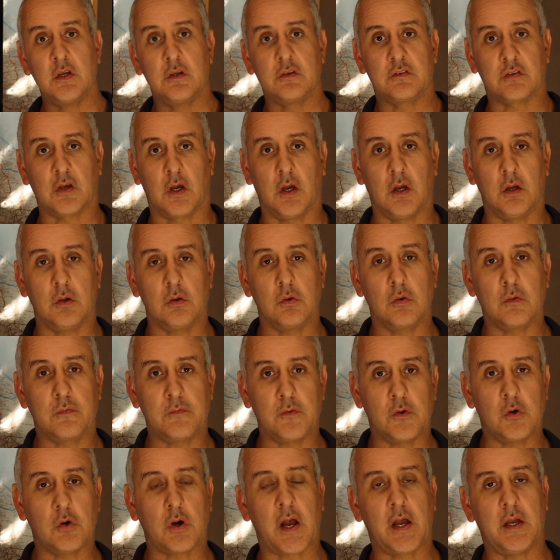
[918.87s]
So
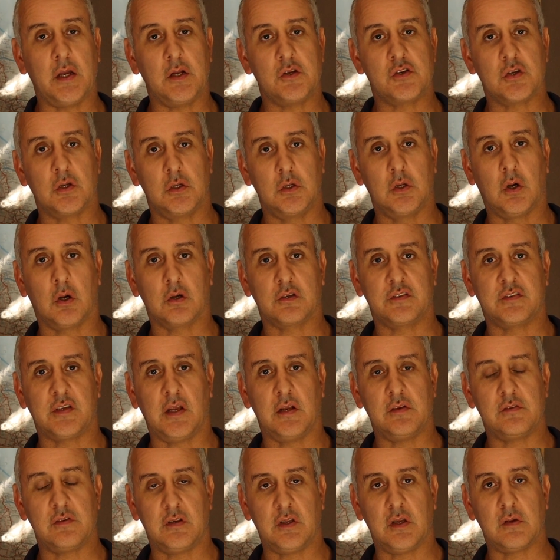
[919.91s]
4H locked
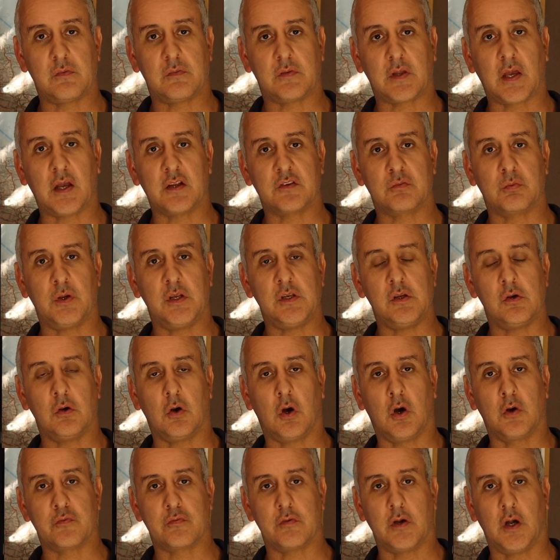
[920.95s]
centre diff, that's when you're
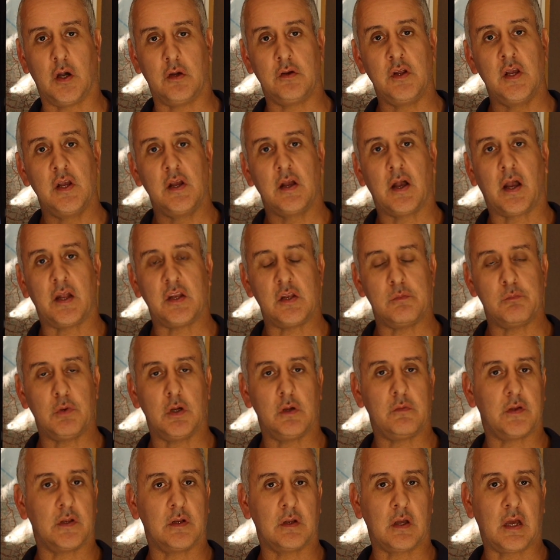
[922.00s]
off-road and you're
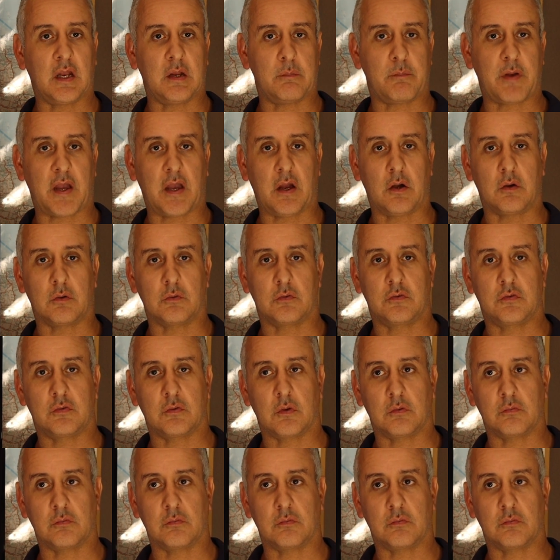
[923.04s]
moving at about,